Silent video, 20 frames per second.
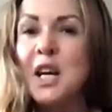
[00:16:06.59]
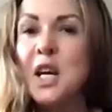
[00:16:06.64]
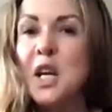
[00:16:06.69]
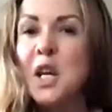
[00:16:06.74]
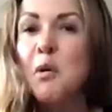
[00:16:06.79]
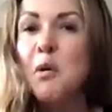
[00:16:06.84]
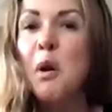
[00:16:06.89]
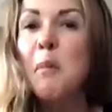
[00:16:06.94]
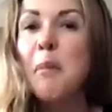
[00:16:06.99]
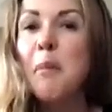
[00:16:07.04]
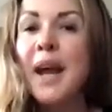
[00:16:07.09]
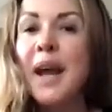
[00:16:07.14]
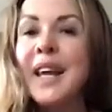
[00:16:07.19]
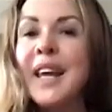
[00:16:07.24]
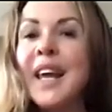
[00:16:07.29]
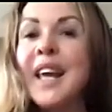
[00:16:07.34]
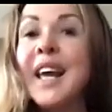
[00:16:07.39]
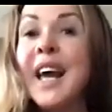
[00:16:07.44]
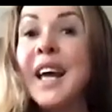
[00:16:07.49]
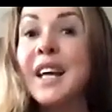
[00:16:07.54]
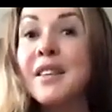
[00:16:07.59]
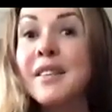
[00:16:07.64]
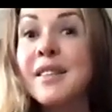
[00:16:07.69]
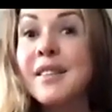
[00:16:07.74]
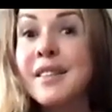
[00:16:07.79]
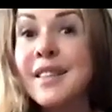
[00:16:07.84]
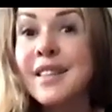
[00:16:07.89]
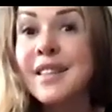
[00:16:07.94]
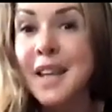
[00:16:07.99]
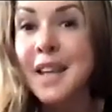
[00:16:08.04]
You are making a
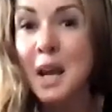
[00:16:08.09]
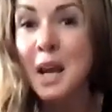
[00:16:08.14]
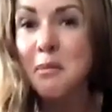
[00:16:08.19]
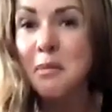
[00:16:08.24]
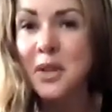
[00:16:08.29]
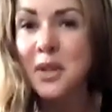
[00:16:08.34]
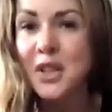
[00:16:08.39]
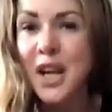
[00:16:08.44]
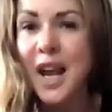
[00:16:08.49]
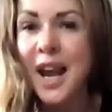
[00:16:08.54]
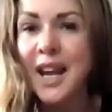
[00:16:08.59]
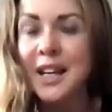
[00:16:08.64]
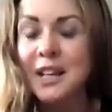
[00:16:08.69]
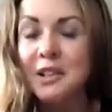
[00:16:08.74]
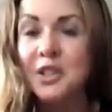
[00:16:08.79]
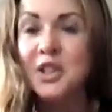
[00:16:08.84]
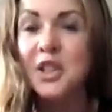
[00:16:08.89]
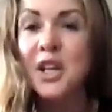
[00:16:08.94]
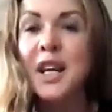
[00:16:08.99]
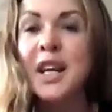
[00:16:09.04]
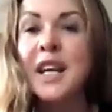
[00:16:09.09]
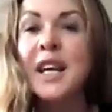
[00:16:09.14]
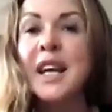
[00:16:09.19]
step change